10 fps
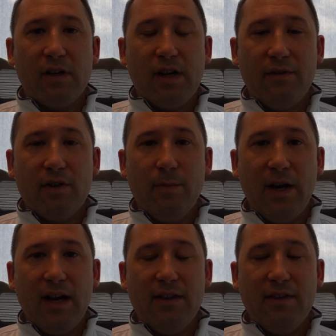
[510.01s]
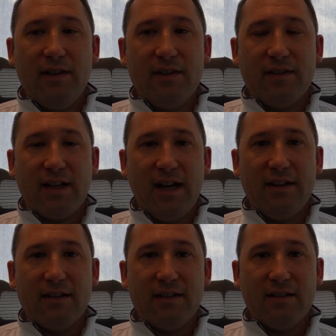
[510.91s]
covered by this
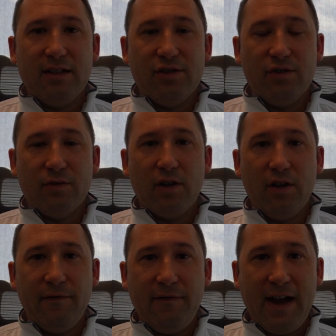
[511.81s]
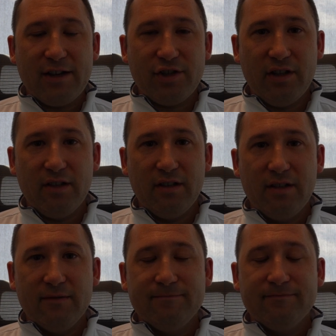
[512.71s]
tight tissue called fascia.
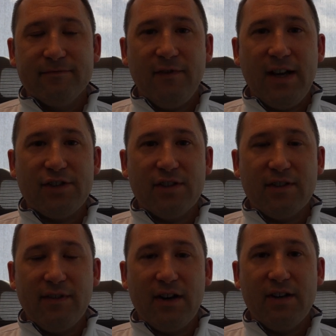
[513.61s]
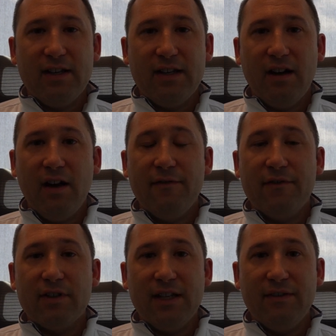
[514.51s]
Fascia is a very
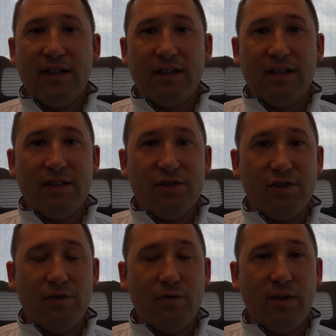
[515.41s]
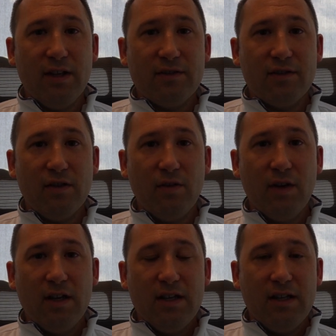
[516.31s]
unforgiving tissue, and so
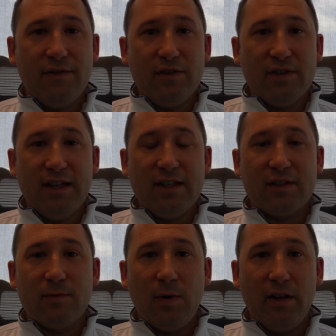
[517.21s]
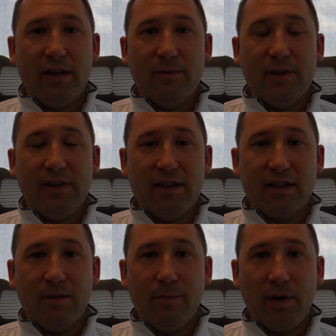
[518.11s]
if there's any swelling within the
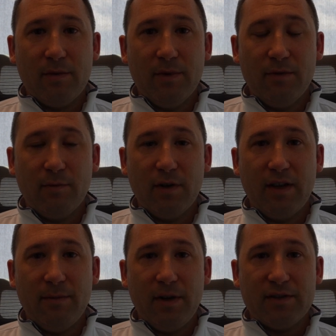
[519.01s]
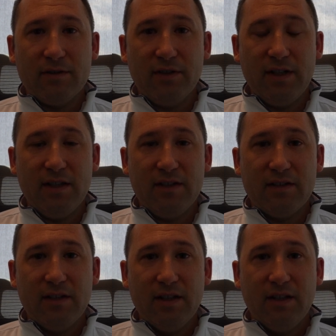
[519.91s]
compartment where that muscle
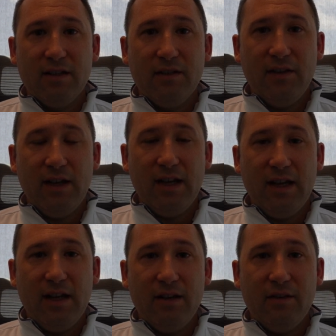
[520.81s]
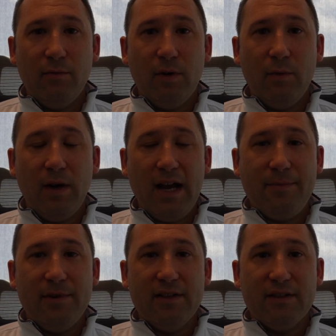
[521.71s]
is, then what will
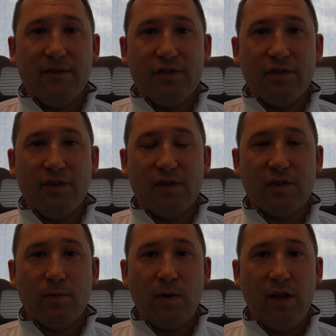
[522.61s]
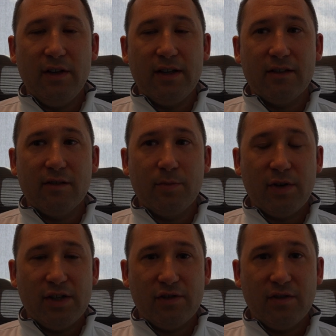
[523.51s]
happen is eventually the swelling or the
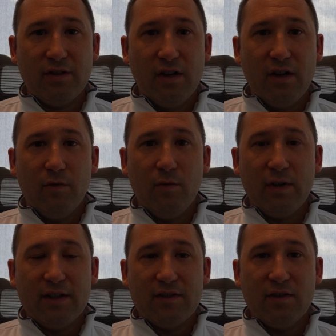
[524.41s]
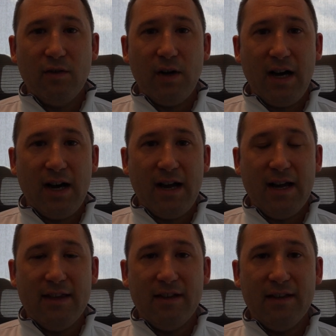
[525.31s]
pressure will get so
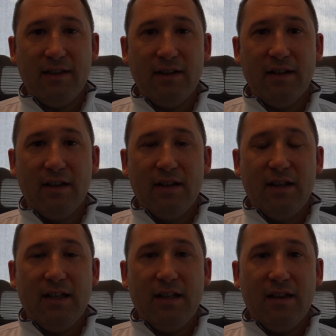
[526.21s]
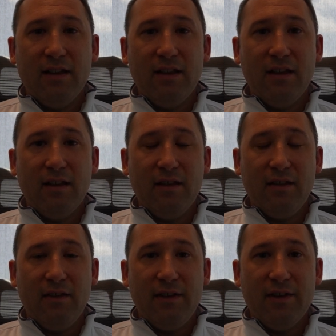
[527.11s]
high that the
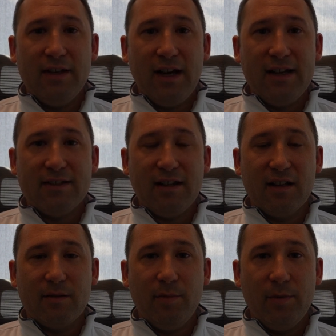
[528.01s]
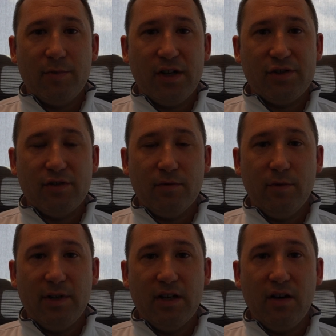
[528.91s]
diastolic blood pressure
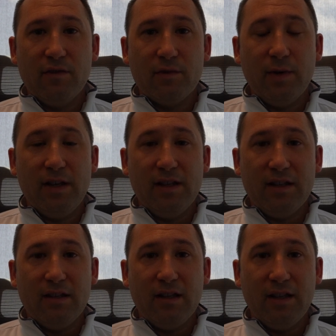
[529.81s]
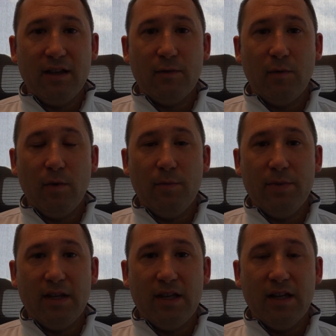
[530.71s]
will be overridden, and there won't
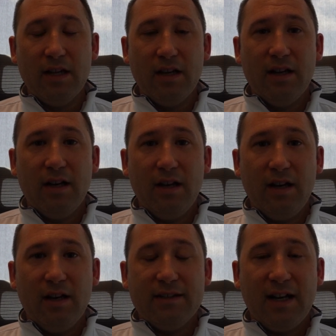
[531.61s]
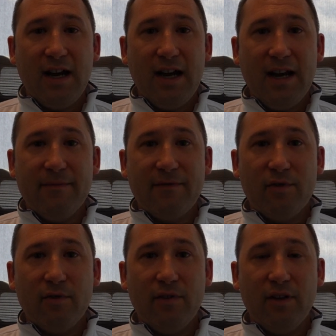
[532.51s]
be a time
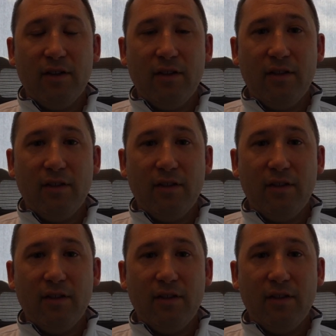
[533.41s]
for the